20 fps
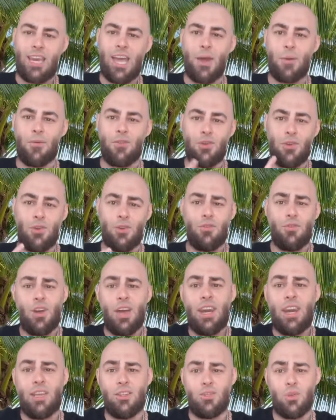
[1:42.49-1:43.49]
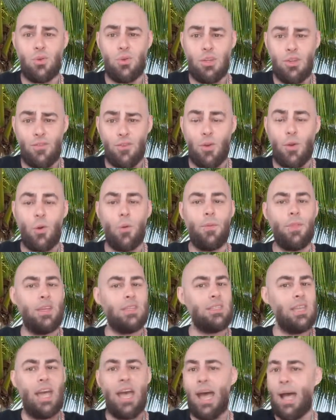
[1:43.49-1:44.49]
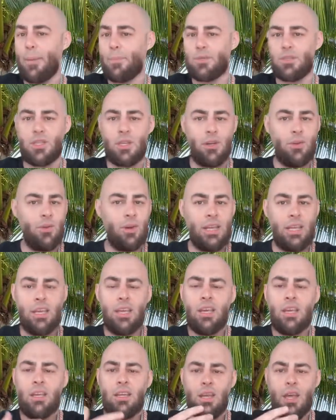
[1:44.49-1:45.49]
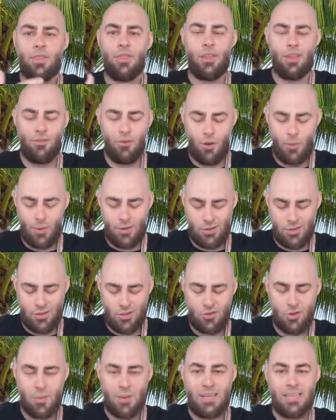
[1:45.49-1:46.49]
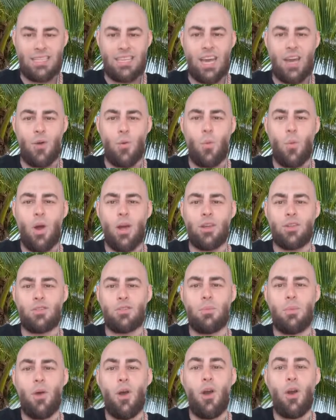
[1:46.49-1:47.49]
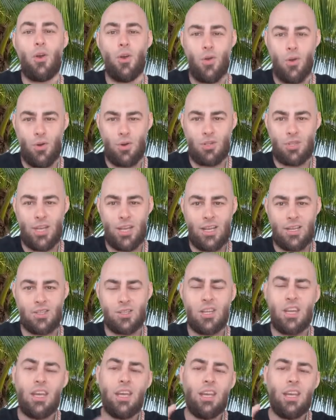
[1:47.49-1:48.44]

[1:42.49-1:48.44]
Now if you do find that too difficult, there's absolutely nothing wrong with just strumming down once per chord change.